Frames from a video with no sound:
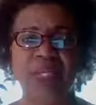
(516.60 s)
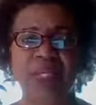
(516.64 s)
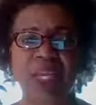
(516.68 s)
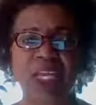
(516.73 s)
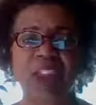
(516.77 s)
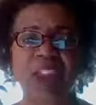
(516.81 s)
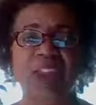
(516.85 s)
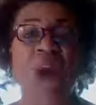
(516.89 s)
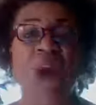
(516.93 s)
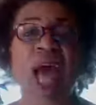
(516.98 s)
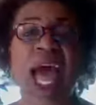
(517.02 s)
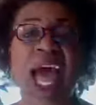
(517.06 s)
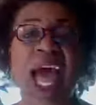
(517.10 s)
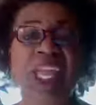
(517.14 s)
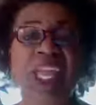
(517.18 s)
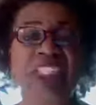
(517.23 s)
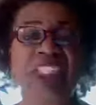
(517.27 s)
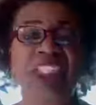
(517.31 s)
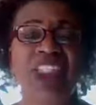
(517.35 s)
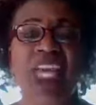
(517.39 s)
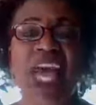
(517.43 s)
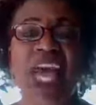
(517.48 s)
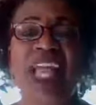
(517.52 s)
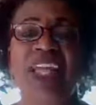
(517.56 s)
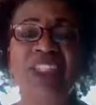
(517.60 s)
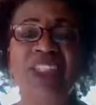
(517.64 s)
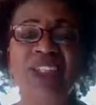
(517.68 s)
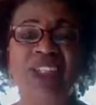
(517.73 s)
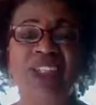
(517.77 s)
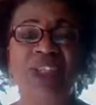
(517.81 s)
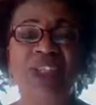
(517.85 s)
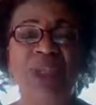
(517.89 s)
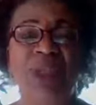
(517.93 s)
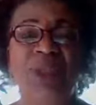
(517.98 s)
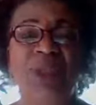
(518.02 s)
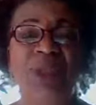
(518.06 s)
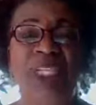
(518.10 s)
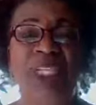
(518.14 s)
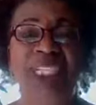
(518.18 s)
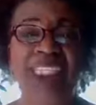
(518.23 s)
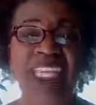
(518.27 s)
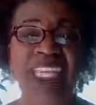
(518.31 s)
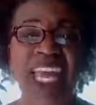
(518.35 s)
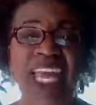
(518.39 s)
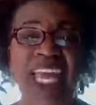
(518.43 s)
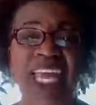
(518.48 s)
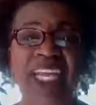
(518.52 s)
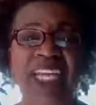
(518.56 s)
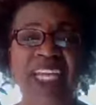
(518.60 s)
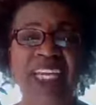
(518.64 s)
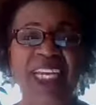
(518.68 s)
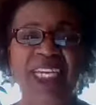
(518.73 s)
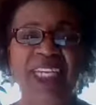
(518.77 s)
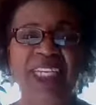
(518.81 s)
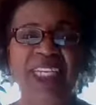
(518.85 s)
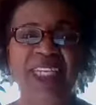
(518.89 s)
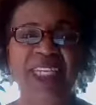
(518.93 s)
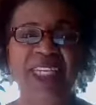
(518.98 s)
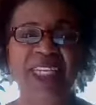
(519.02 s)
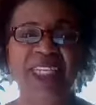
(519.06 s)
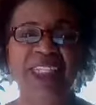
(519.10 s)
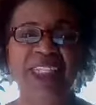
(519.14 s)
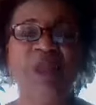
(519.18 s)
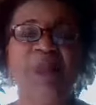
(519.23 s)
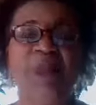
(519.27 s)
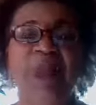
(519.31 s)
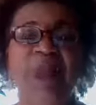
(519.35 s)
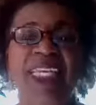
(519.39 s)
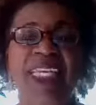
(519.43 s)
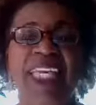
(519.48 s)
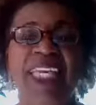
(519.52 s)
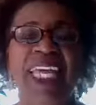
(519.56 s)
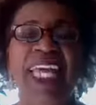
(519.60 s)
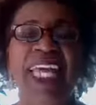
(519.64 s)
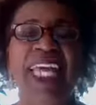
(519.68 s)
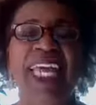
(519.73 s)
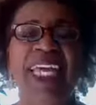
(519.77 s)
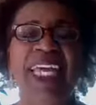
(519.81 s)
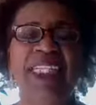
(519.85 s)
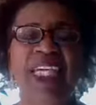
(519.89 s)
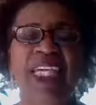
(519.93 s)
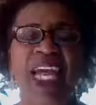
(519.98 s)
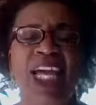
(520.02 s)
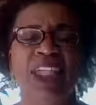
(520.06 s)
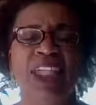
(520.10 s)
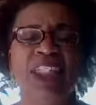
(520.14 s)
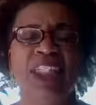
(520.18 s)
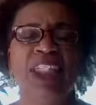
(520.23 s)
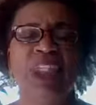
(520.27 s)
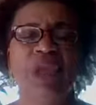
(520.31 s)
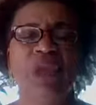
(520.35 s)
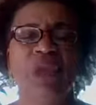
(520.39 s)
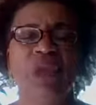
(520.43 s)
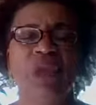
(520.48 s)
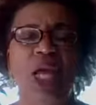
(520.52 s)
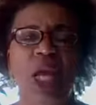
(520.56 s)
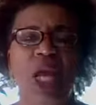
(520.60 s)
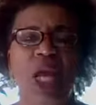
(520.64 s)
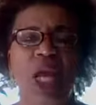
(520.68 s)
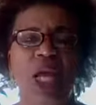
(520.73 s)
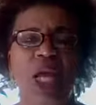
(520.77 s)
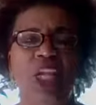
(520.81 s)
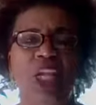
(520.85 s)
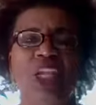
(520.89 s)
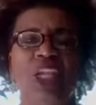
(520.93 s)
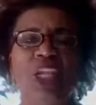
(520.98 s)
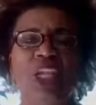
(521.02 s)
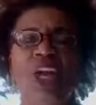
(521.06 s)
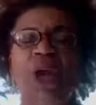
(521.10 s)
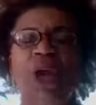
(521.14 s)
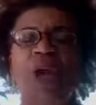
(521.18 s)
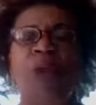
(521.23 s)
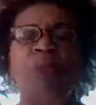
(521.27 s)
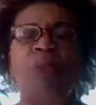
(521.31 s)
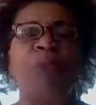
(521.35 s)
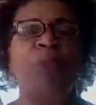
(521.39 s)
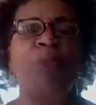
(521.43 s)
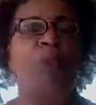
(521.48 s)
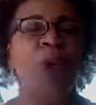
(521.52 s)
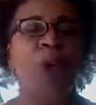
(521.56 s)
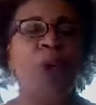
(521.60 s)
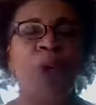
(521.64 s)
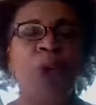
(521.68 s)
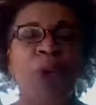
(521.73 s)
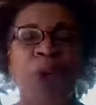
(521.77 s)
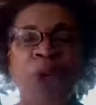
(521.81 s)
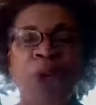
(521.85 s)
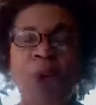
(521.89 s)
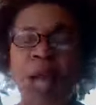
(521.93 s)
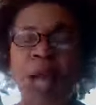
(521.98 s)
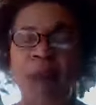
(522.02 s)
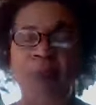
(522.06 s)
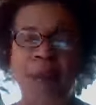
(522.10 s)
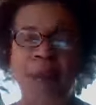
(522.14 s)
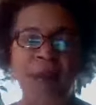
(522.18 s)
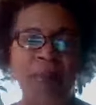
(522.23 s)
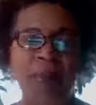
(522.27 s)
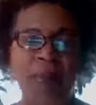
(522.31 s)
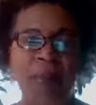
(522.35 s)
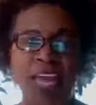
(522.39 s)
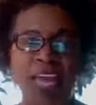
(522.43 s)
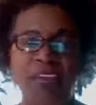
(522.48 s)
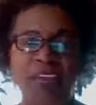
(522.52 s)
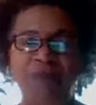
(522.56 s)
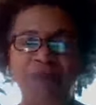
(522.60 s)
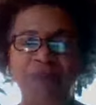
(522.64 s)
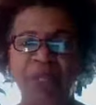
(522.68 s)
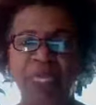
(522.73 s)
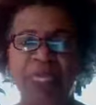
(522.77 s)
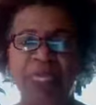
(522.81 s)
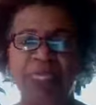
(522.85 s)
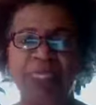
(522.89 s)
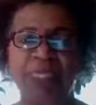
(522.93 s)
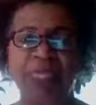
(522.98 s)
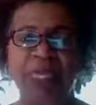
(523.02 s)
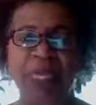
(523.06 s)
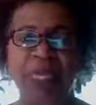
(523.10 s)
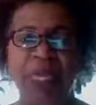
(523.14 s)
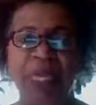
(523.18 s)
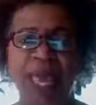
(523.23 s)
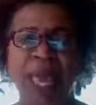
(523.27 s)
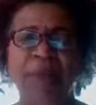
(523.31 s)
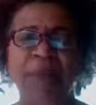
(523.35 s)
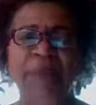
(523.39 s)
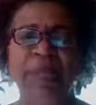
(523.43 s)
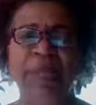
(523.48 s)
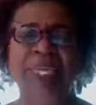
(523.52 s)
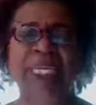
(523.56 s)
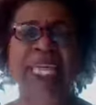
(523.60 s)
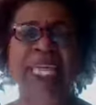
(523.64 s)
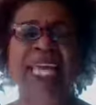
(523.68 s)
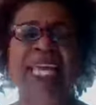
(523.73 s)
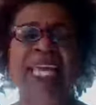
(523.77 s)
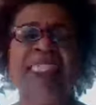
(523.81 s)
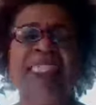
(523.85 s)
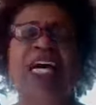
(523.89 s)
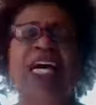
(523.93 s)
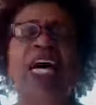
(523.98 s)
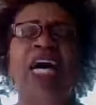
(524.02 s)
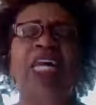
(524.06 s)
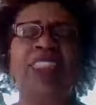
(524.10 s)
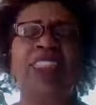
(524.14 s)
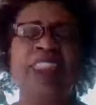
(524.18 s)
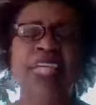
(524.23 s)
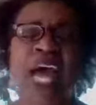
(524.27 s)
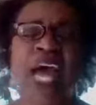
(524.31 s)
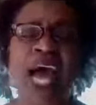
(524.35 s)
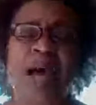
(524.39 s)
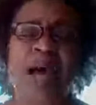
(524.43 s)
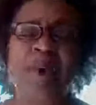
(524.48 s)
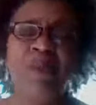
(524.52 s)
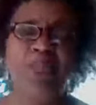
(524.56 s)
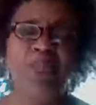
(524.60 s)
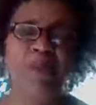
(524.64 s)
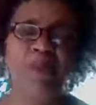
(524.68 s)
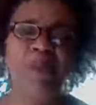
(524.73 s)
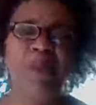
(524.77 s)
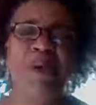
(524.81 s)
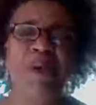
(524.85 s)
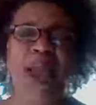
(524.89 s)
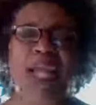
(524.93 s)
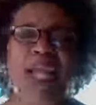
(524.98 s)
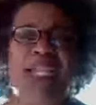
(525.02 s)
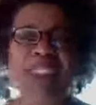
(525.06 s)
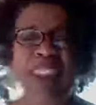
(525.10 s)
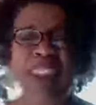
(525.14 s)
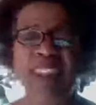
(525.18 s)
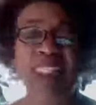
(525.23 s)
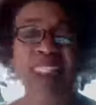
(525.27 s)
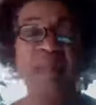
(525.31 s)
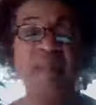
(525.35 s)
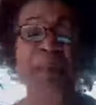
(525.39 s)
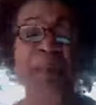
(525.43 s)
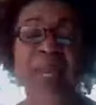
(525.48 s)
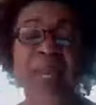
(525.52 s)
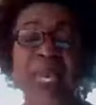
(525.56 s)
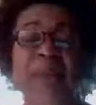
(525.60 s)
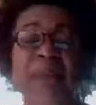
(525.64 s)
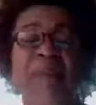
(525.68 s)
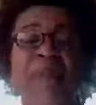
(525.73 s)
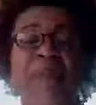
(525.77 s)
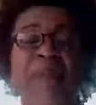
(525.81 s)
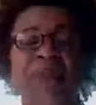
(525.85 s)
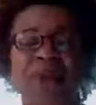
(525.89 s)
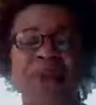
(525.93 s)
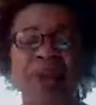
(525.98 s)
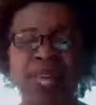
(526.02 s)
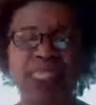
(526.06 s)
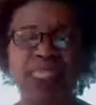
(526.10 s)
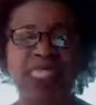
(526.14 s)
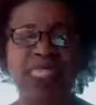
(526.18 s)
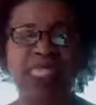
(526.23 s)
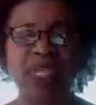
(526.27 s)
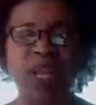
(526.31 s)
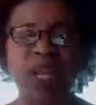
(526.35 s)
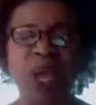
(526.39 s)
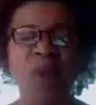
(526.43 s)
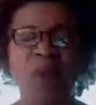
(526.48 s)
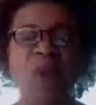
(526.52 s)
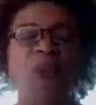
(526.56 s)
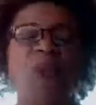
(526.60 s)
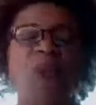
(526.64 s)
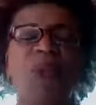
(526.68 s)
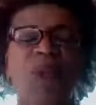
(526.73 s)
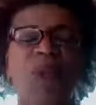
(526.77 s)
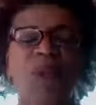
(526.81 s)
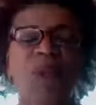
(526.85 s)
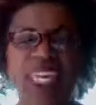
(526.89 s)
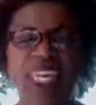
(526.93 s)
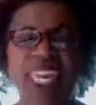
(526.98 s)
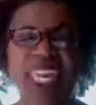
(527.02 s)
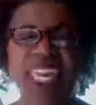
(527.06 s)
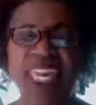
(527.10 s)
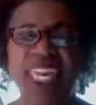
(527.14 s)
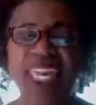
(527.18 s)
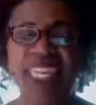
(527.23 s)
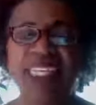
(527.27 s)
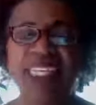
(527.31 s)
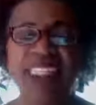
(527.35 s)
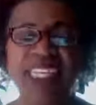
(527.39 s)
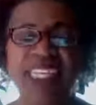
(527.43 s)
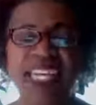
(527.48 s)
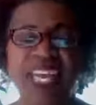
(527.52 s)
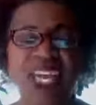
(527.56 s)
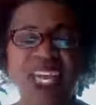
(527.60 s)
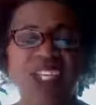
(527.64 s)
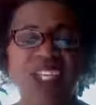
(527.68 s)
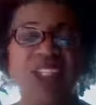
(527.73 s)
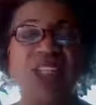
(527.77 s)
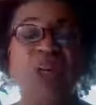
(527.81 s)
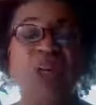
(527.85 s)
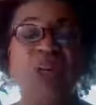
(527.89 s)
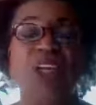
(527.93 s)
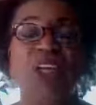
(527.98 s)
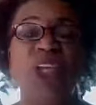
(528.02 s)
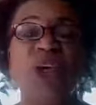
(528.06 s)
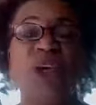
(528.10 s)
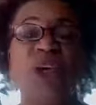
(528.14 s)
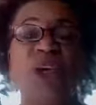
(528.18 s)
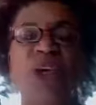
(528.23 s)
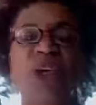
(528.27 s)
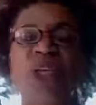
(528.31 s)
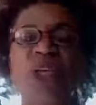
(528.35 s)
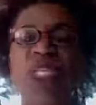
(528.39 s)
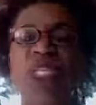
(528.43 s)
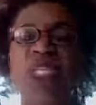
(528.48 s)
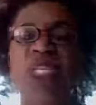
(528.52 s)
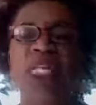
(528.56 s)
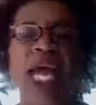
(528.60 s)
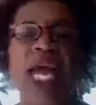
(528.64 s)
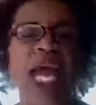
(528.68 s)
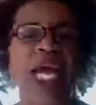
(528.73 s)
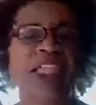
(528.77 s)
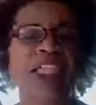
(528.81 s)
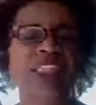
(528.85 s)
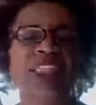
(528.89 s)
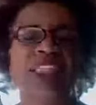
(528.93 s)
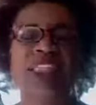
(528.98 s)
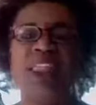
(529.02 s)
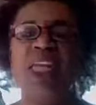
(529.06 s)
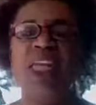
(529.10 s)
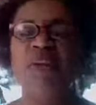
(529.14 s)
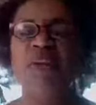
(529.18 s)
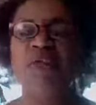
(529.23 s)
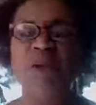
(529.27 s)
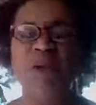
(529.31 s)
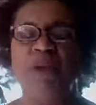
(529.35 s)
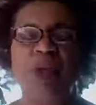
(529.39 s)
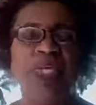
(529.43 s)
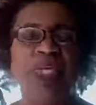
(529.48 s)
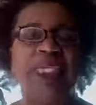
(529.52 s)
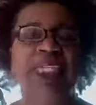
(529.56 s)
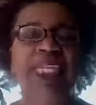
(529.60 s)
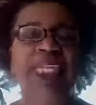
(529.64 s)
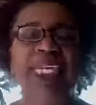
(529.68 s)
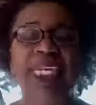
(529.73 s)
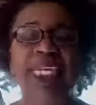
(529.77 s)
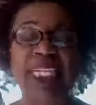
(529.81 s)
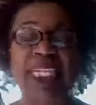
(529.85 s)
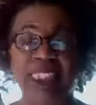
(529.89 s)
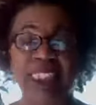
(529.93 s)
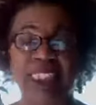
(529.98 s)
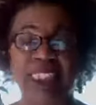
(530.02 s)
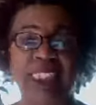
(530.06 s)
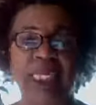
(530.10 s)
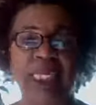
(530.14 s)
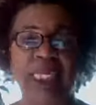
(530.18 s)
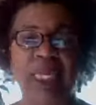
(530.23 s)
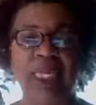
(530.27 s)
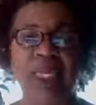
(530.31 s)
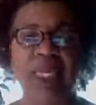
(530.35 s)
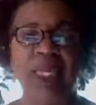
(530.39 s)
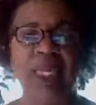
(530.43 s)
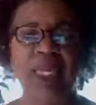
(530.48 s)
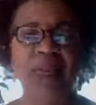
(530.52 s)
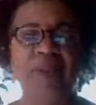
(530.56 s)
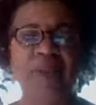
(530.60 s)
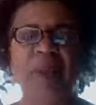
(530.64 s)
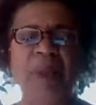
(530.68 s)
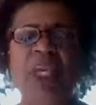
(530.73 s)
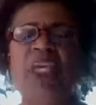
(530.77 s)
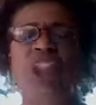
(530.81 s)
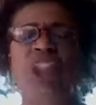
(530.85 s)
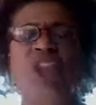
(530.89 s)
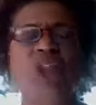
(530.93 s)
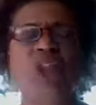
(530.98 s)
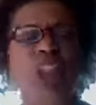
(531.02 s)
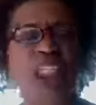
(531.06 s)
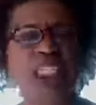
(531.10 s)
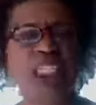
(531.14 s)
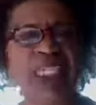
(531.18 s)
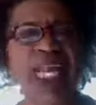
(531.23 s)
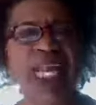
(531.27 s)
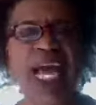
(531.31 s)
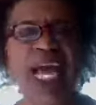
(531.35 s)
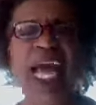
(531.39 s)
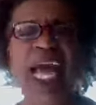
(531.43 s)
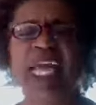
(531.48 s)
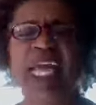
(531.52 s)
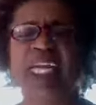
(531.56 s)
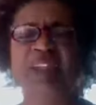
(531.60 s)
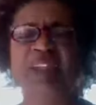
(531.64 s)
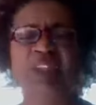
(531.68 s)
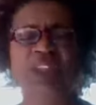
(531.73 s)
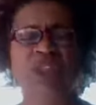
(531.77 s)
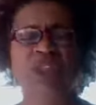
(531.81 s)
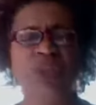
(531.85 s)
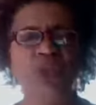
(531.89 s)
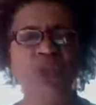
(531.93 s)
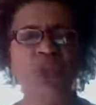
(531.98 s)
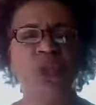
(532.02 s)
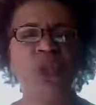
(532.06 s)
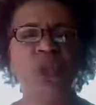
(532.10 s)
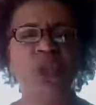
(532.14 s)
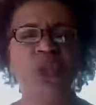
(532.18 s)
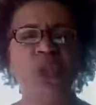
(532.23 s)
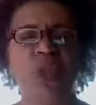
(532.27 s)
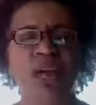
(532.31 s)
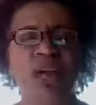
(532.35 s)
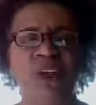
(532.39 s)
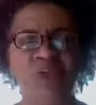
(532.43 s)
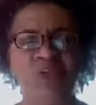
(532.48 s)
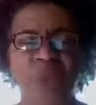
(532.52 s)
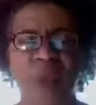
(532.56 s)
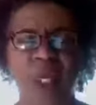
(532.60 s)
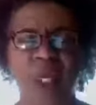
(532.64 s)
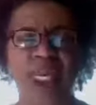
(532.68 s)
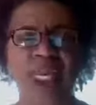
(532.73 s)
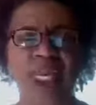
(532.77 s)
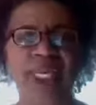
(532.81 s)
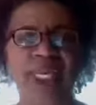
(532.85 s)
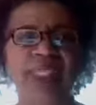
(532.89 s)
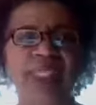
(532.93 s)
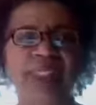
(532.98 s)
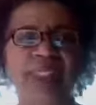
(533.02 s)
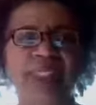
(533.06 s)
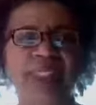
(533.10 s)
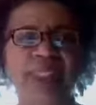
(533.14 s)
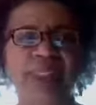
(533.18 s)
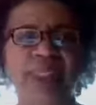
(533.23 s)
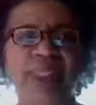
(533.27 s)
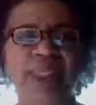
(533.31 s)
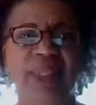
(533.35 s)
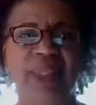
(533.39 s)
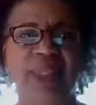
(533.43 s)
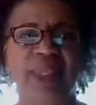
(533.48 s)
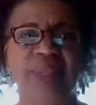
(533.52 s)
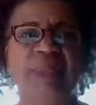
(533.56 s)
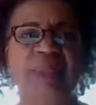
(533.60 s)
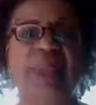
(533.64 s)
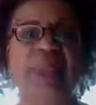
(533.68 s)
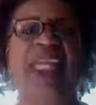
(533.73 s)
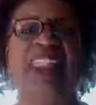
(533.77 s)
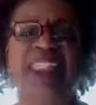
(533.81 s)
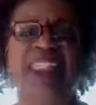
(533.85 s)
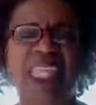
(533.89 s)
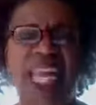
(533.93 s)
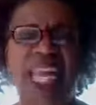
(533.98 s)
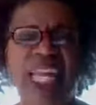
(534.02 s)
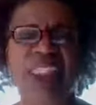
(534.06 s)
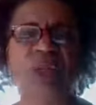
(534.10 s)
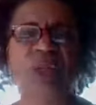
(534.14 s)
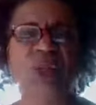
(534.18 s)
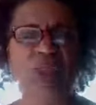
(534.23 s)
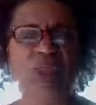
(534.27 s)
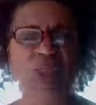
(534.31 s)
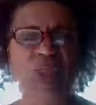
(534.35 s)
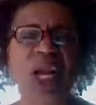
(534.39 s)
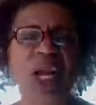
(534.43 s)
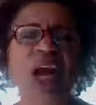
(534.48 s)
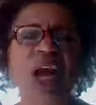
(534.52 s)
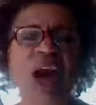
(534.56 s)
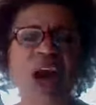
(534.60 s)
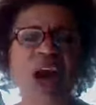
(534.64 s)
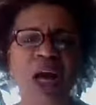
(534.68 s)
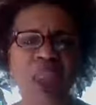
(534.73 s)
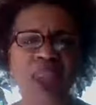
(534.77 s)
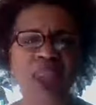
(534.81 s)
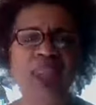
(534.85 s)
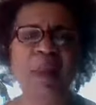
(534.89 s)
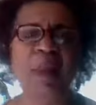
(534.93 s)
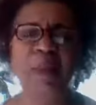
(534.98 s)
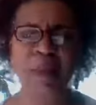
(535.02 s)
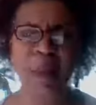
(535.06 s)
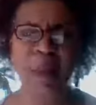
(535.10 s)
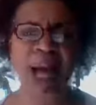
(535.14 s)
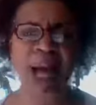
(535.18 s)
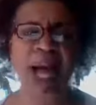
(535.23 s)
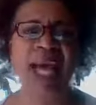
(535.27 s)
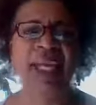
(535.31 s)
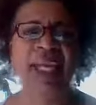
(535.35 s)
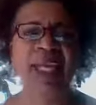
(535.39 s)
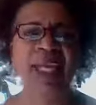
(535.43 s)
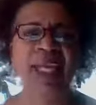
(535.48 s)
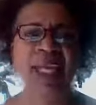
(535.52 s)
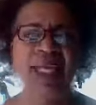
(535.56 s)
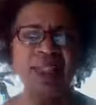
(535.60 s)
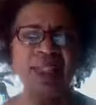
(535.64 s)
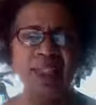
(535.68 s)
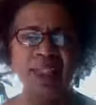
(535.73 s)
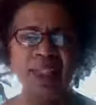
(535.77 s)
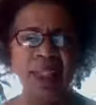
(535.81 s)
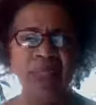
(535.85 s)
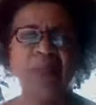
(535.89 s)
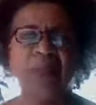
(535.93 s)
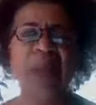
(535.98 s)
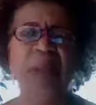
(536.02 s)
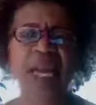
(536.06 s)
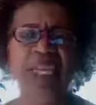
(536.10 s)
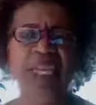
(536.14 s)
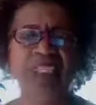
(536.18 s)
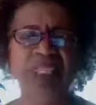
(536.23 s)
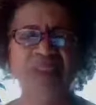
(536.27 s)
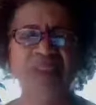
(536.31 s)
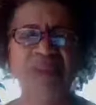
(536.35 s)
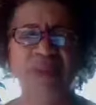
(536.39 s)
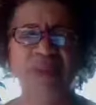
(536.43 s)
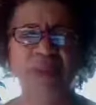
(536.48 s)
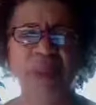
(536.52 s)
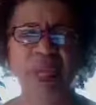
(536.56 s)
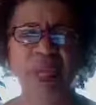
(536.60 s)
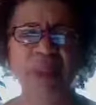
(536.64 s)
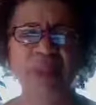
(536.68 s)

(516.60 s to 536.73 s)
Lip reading: So I challenge you today to begin to learn more about mindfulness and begin to adopt the practice of being present with what is, so that you're not suffering needlessly because you're denying the truth of what is. Because that's what caused my suffering.